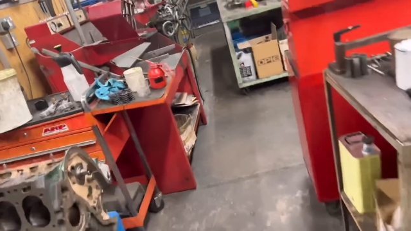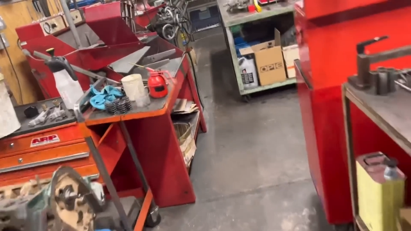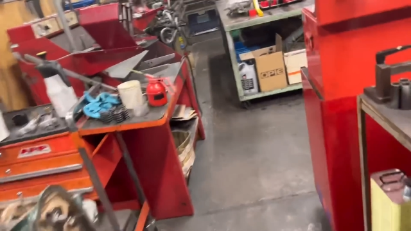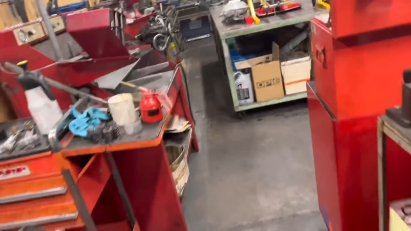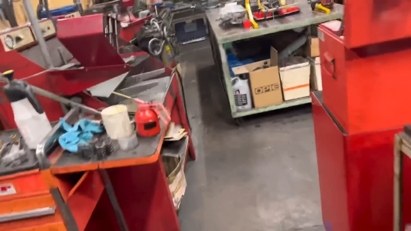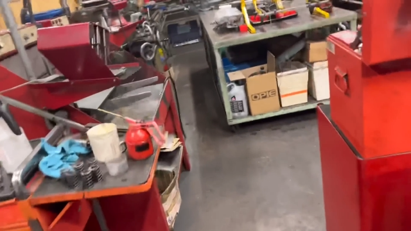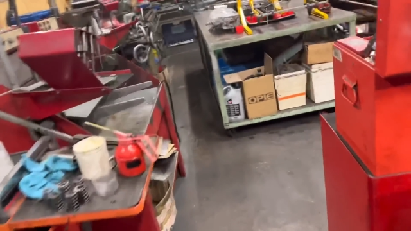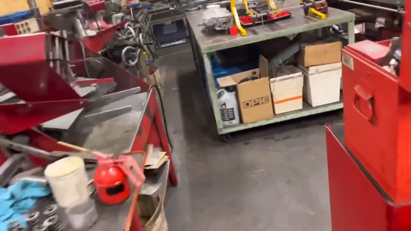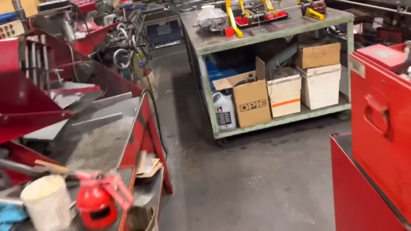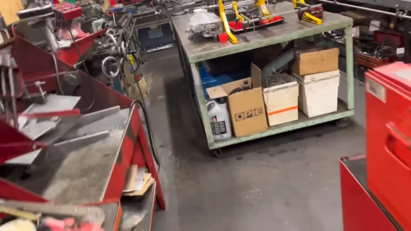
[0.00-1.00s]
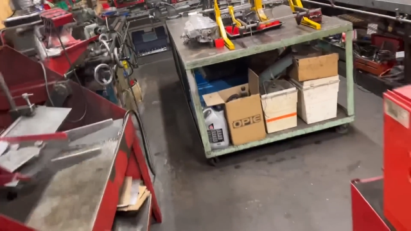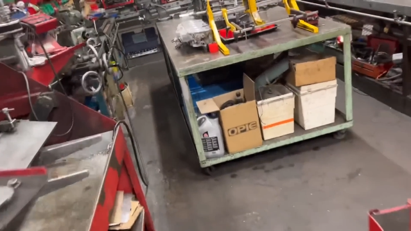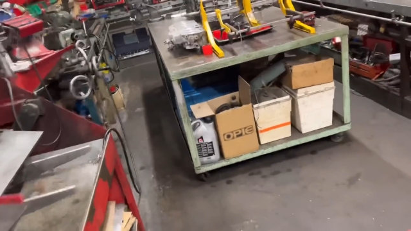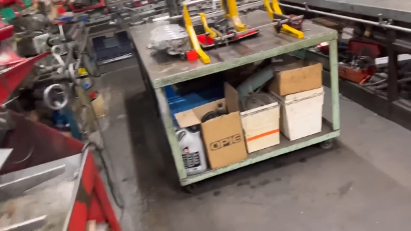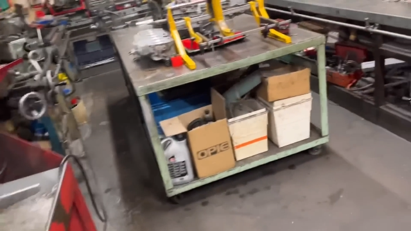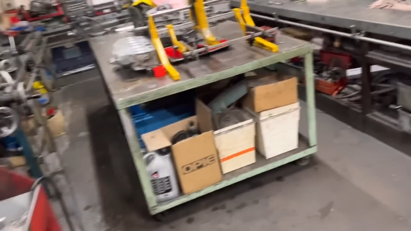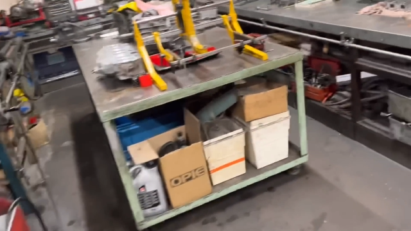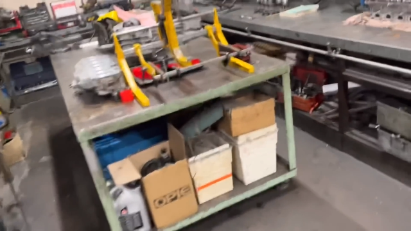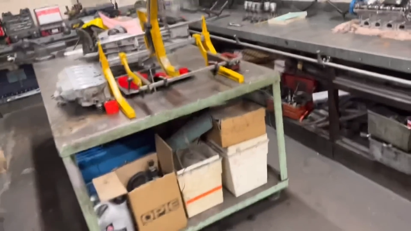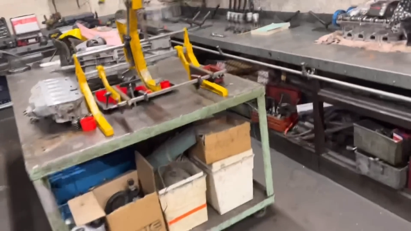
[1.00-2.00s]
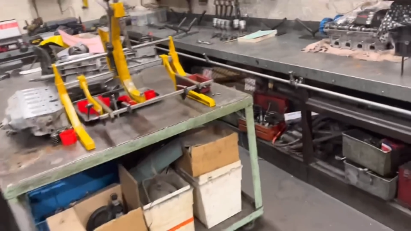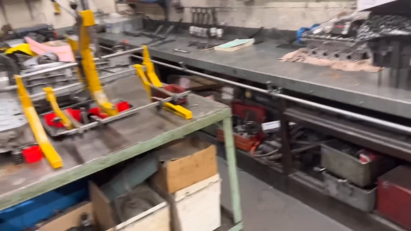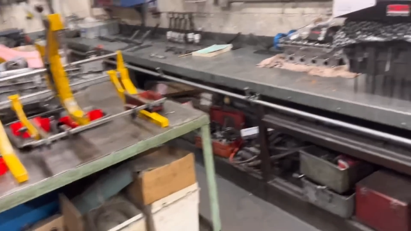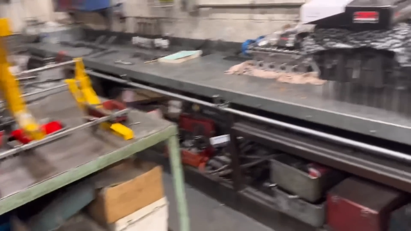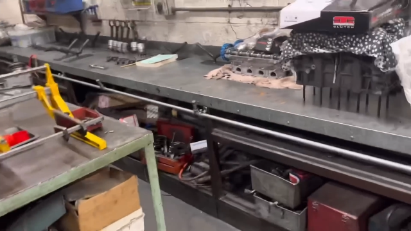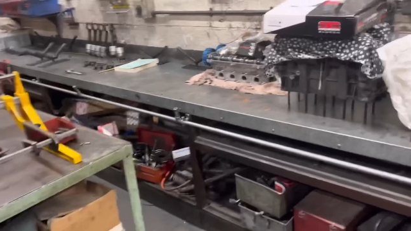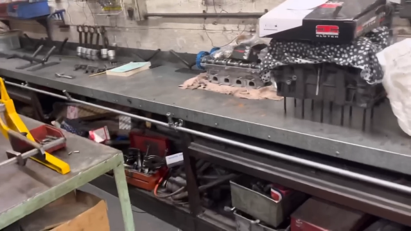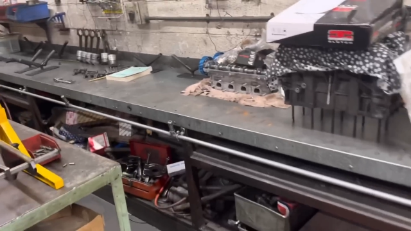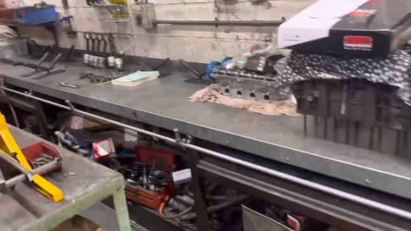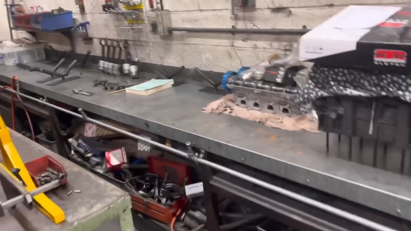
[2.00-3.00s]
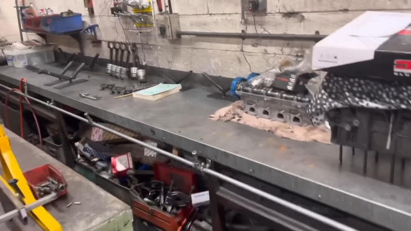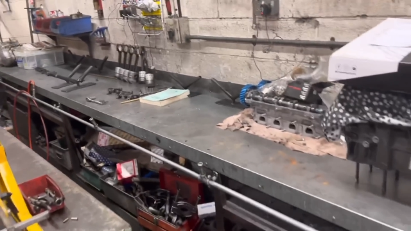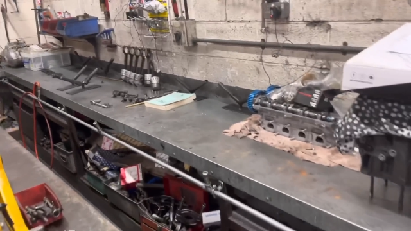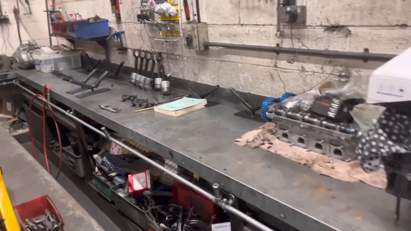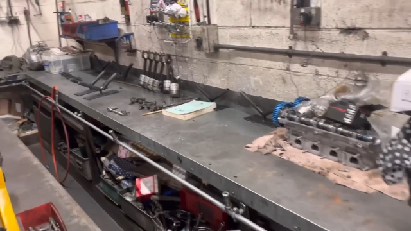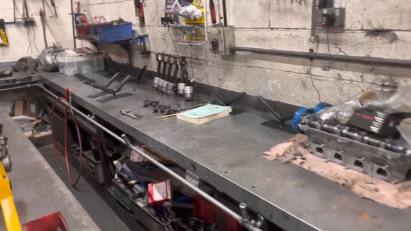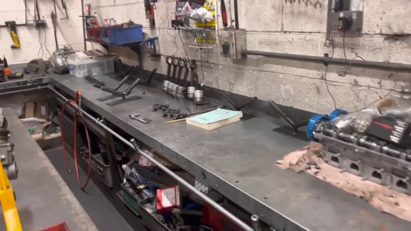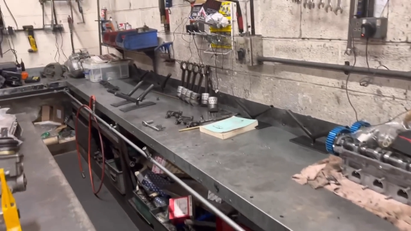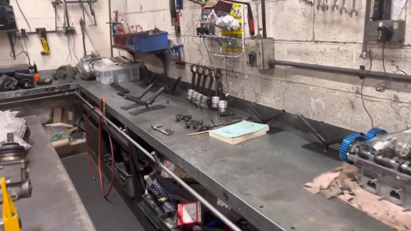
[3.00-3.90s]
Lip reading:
(no speaker visible)